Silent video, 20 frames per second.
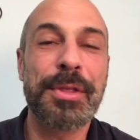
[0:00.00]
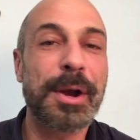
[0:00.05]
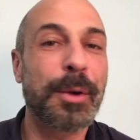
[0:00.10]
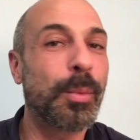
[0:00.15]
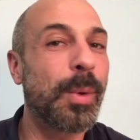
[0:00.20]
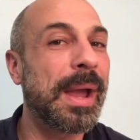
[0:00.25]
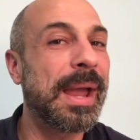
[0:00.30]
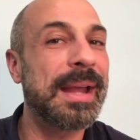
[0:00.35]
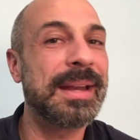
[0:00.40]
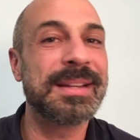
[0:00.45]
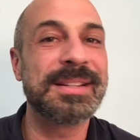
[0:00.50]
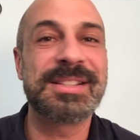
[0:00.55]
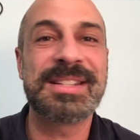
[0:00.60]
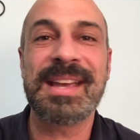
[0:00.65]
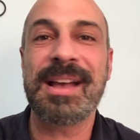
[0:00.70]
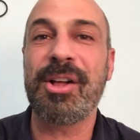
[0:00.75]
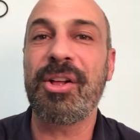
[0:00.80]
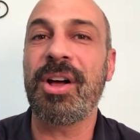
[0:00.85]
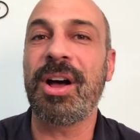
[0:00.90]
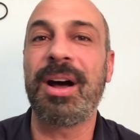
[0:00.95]
their way to
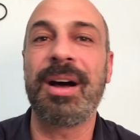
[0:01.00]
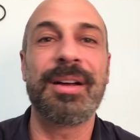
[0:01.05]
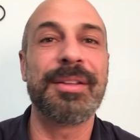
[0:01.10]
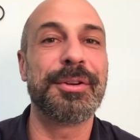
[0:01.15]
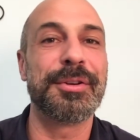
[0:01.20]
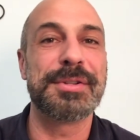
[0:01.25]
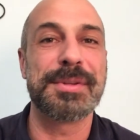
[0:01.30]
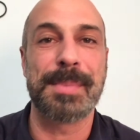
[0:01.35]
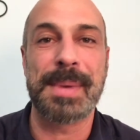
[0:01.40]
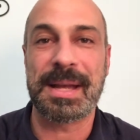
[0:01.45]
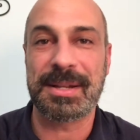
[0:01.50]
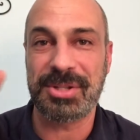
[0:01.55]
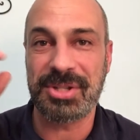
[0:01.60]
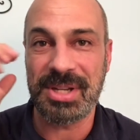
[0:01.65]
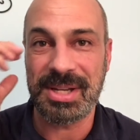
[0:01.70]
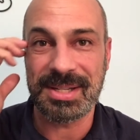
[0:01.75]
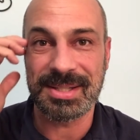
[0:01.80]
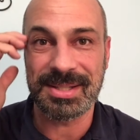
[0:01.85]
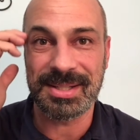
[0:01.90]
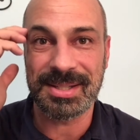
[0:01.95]
tell others about
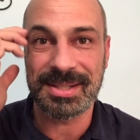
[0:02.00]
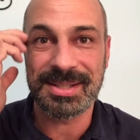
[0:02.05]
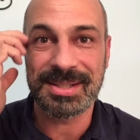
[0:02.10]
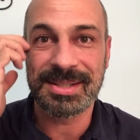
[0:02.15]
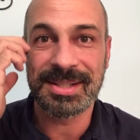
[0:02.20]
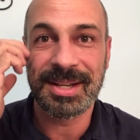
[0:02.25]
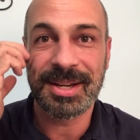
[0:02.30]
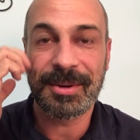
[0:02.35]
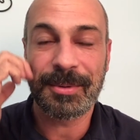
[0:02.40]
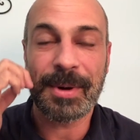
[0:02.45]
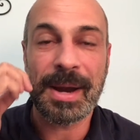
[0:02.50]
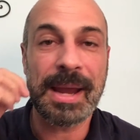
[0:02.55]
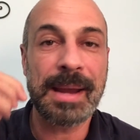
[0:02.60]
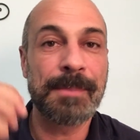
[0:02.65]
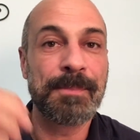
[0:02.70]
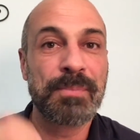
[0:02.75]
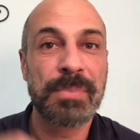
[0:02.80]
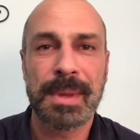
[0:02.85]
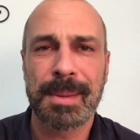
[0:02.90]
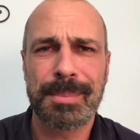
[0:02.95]
Jesus, right?
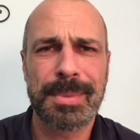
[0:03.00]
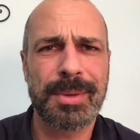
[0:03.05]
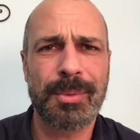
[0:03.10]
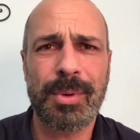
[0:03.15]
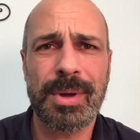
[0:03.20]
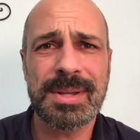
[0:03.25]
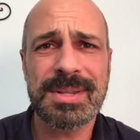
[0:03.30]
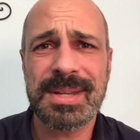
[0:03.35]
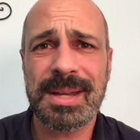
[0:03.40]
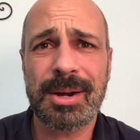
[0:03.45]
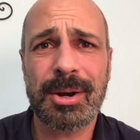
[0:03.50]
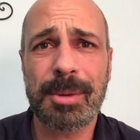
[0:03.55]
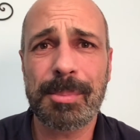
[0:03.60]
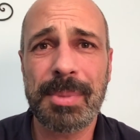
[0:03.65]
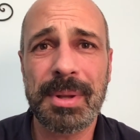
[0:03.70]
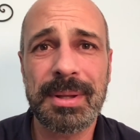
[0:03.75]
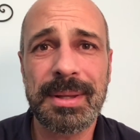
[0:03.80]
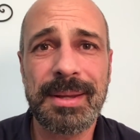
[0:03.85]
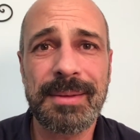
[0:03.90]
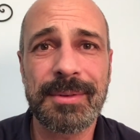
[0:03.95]
But the ones that aren't
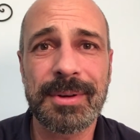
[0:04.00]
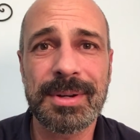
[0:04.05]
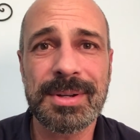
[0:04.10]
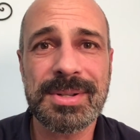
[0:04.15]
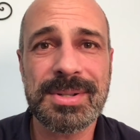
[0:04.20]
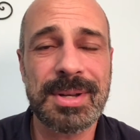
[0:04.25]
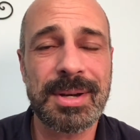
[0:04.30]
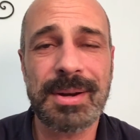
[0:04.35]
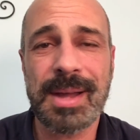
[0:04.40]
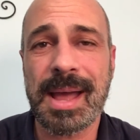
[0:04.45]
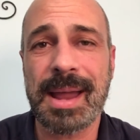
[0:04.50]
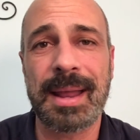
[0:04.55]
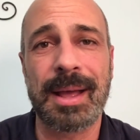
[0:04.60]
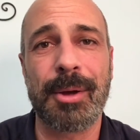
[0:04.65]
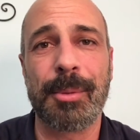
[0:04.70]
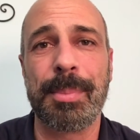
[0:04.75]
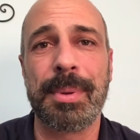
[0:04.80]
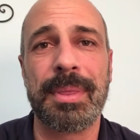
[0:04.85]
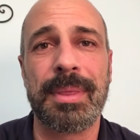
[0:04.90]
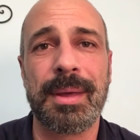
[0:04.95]
believers, they're not
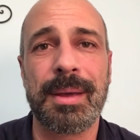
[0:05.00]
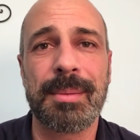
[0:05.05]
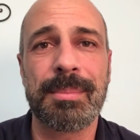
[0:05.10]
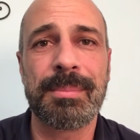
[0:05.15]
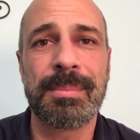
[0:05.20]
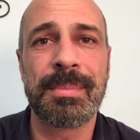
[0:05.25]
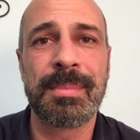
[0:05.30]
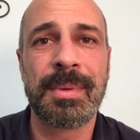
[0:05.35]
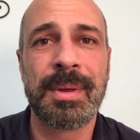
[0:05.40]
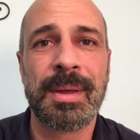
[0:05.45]
helping them.